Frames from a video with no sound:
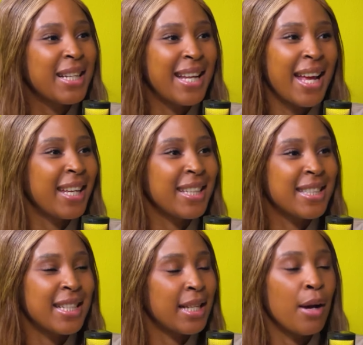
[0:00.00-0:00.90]
it like
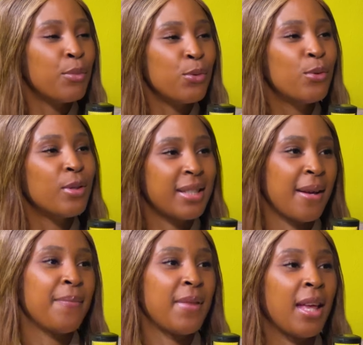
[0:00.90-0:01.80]
it's a taboo or
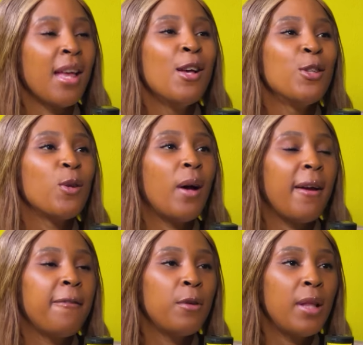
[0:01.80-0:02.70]
something. So
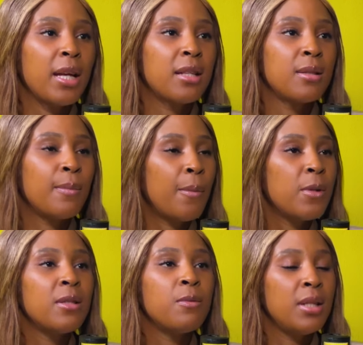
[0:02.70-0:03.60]
I feel like
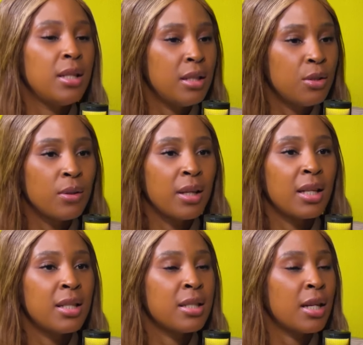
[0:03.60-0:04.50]
Zimbabweans really need to
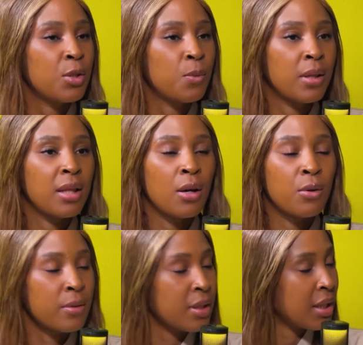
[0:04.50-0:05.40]
get in touch with their
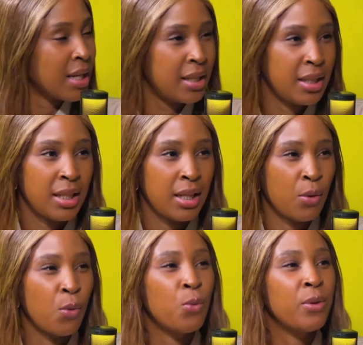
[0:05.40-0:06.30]
originality,
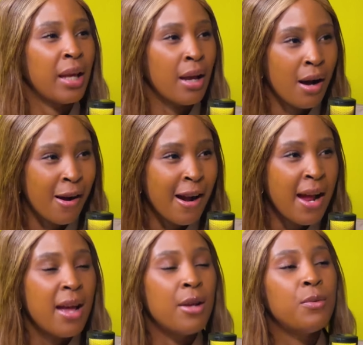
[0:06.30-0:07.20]
who they are,
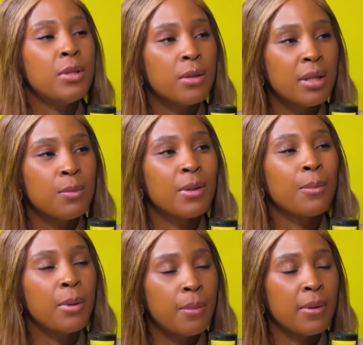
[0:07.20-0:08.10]
and resonate with
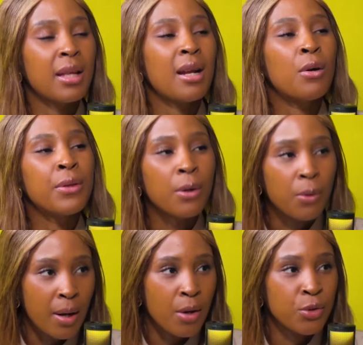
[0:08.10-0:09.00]
the people that are on the
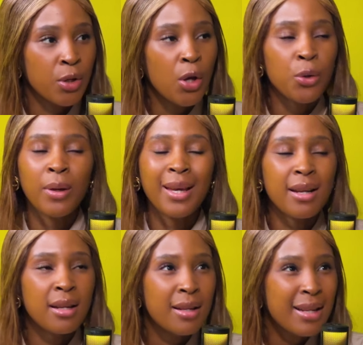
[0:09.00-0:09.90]
ground. You
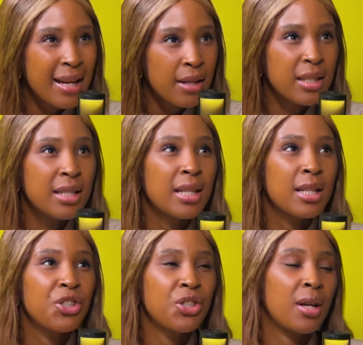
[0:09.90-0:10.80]
cannot
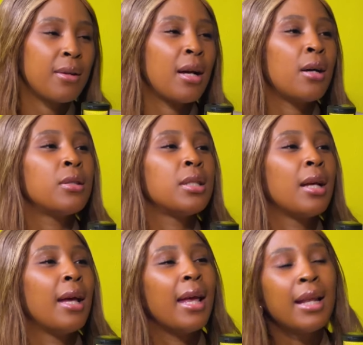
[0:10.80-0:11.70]
shout
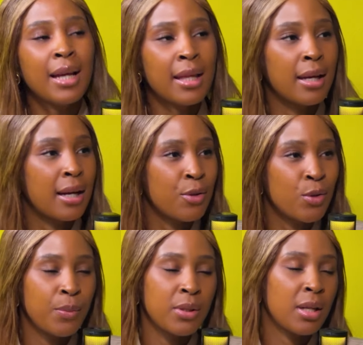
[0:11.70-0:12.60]
out any other
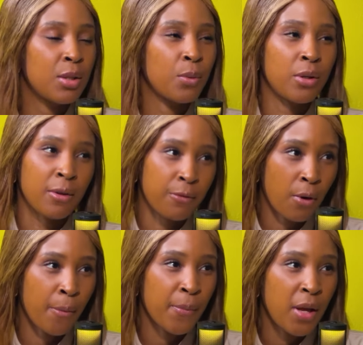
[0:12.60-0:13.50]
country besides where you're
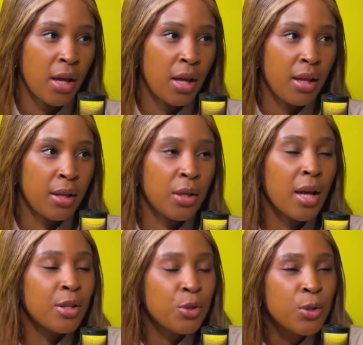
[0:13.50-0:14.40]
from. Mm.
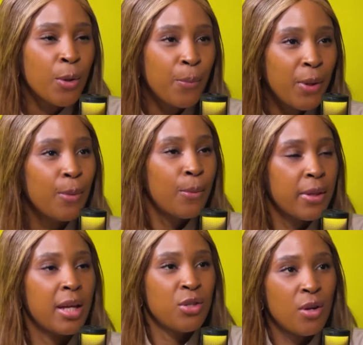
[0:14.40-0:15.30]
And the
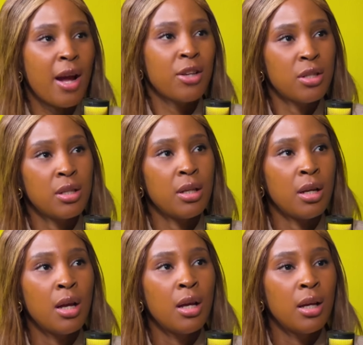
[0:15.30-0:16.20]
people that you
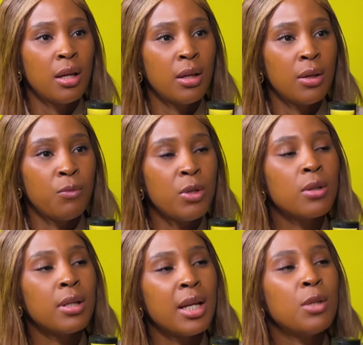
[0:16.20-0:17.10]
actually
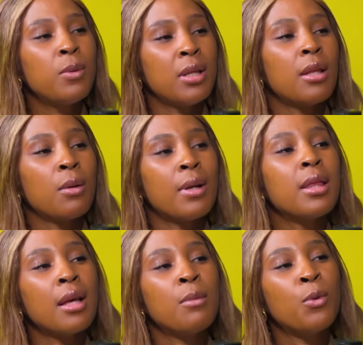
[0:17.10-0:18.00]
resonate with are the
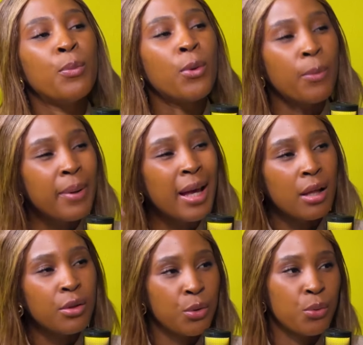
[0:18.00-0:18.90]
ones that will
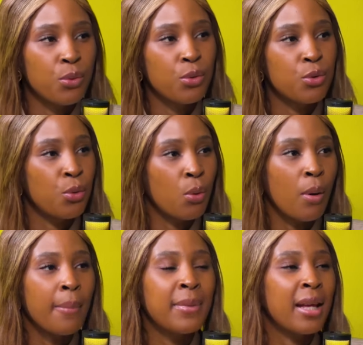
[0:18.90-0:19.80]
propel you to go
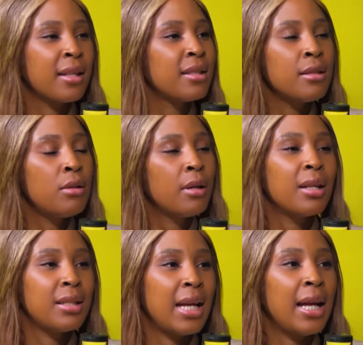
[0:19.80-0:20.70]
up. Like, look
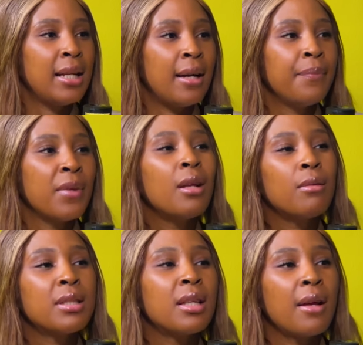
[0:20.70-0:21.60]
at Tyla. It
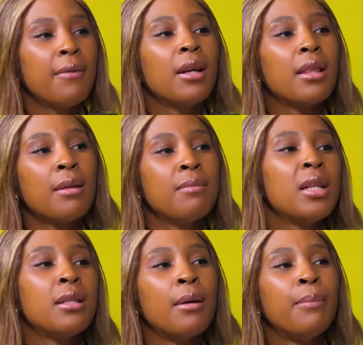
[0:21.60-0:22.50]
was South Africa that
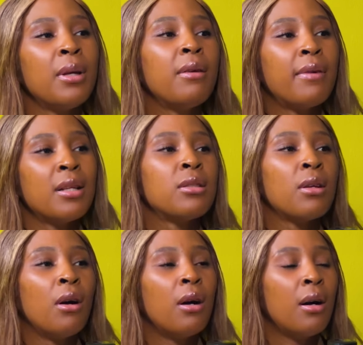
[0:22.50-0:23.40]
made a big fuss